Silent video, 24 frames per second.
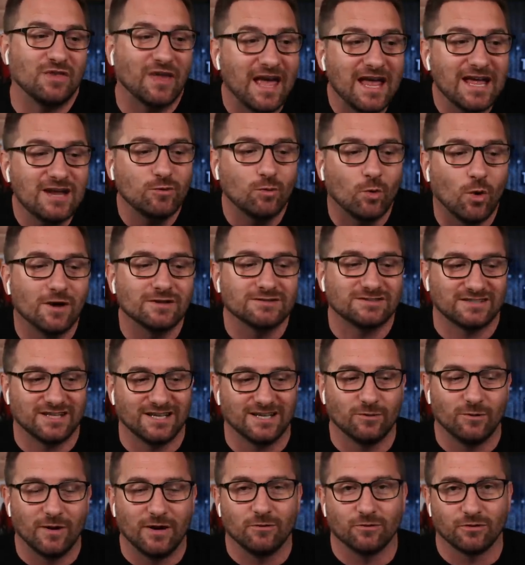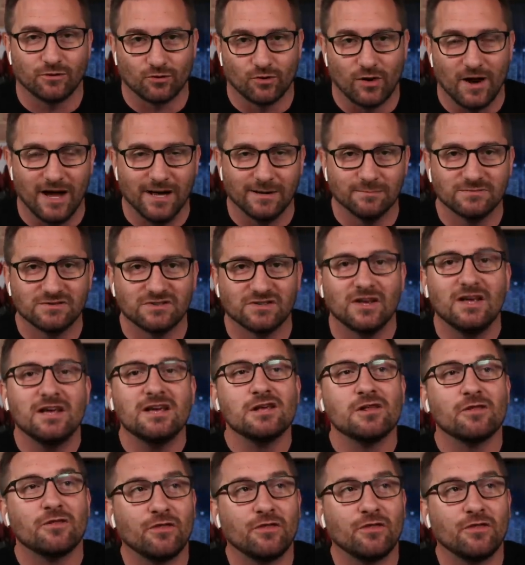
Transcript: They want to get away with crimes.